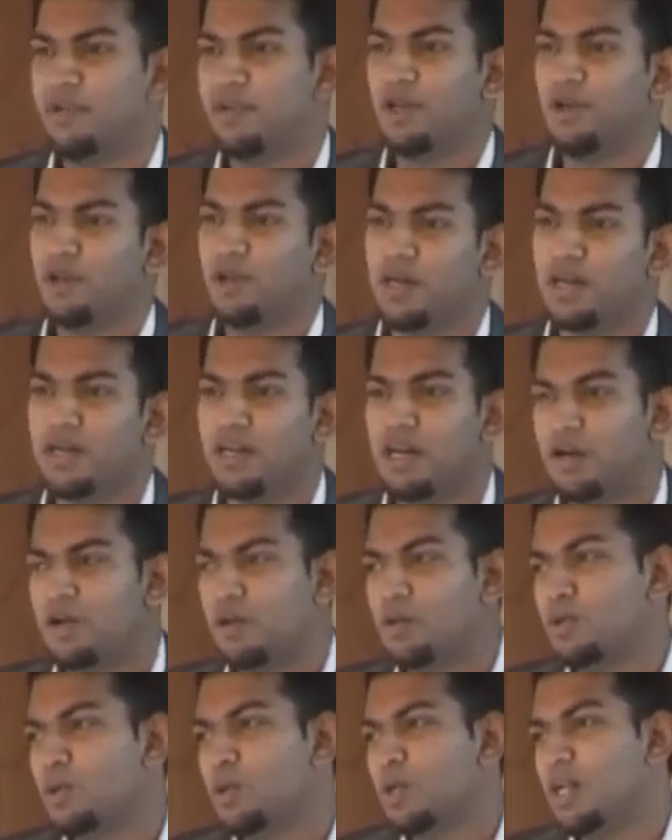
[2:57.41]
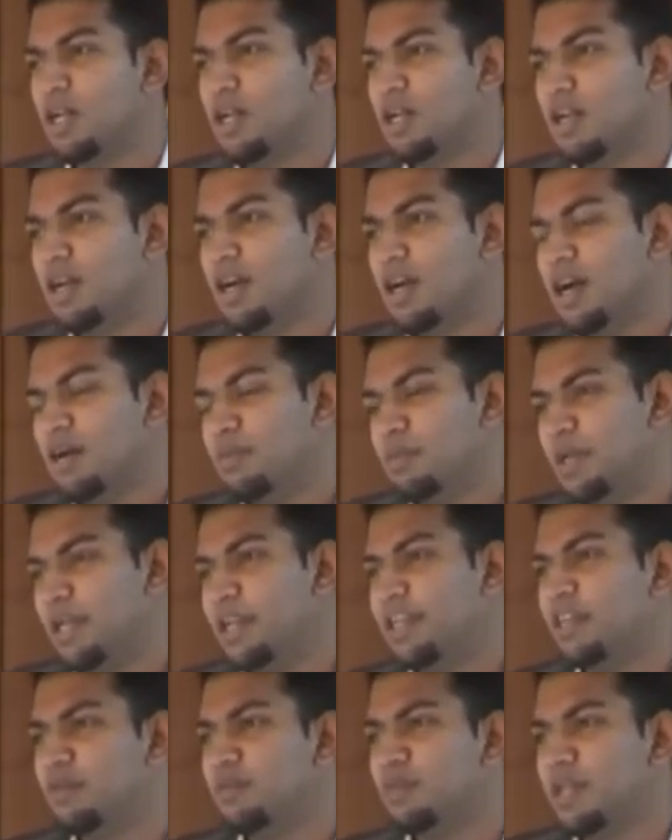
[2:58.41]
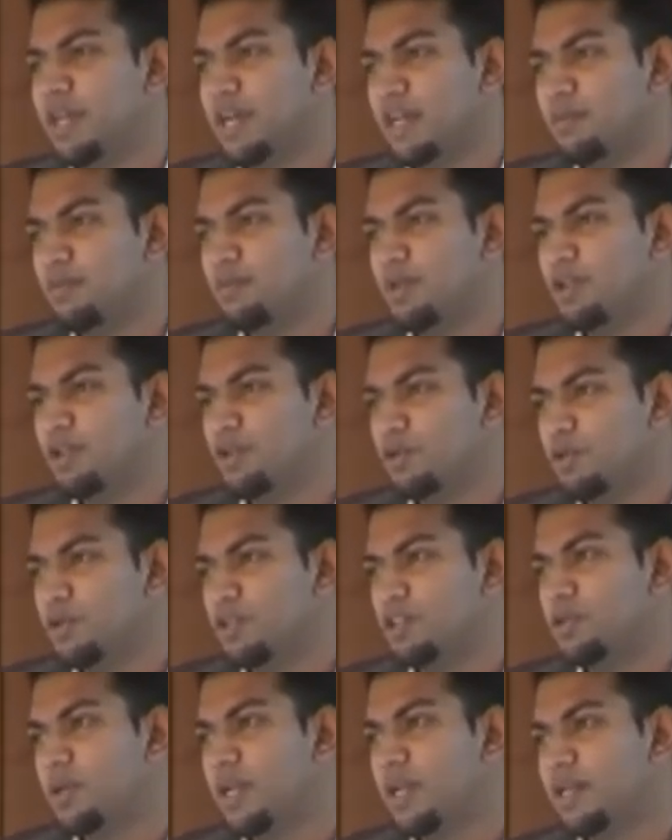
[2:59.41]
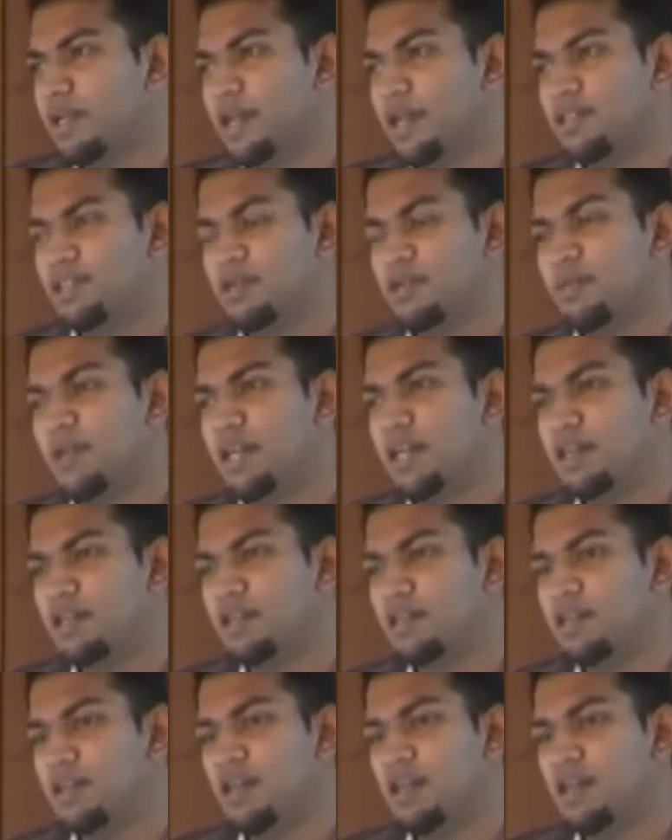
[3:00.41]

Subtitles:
We look at how a medium can be used to engage the brand.